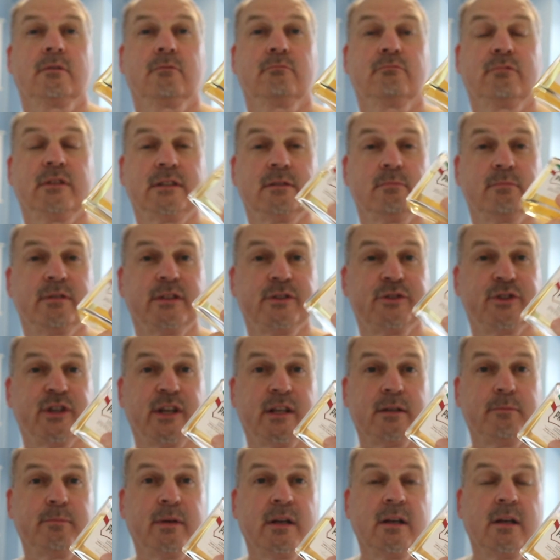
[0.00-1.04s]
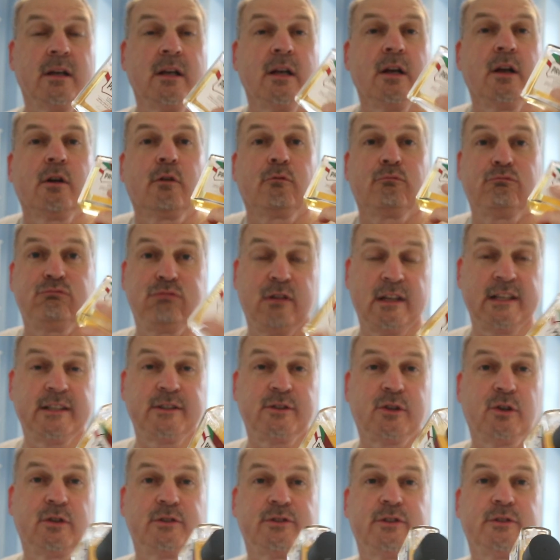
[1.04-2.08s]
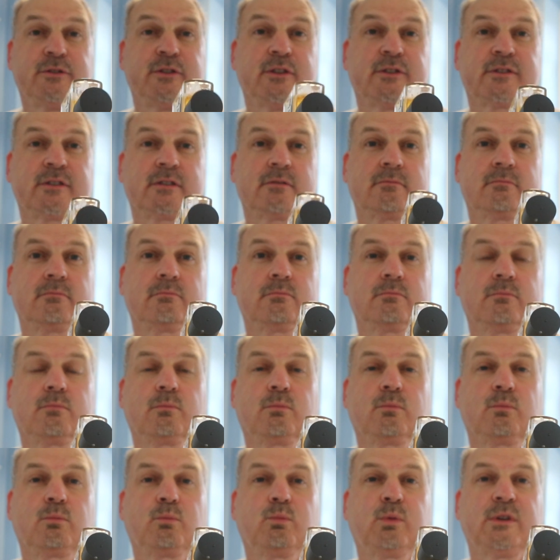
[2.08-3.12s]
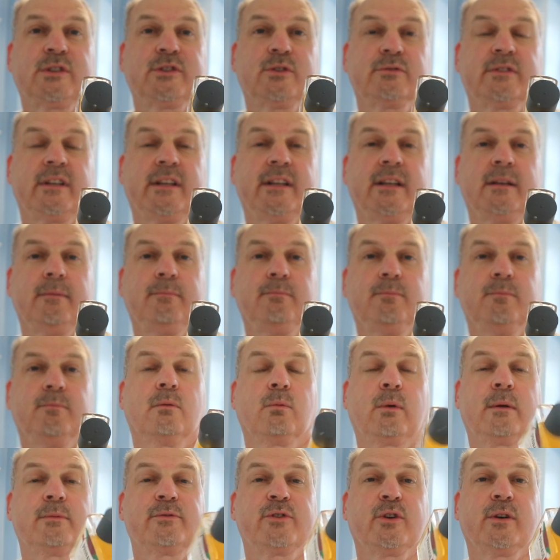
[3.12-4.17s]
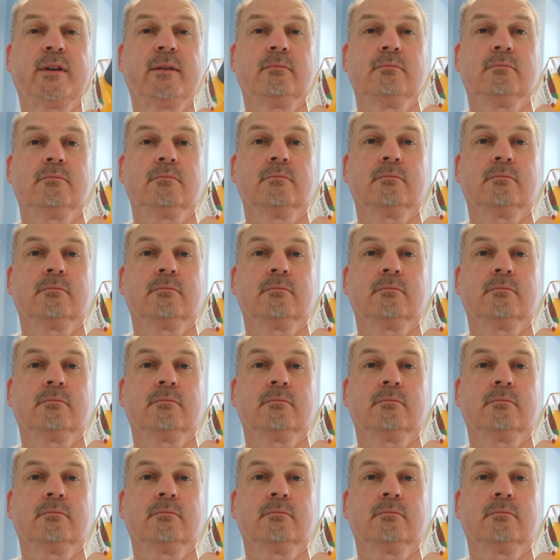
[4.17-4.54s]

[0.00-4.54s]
reasonably cheap, really good. You just whiz on their website.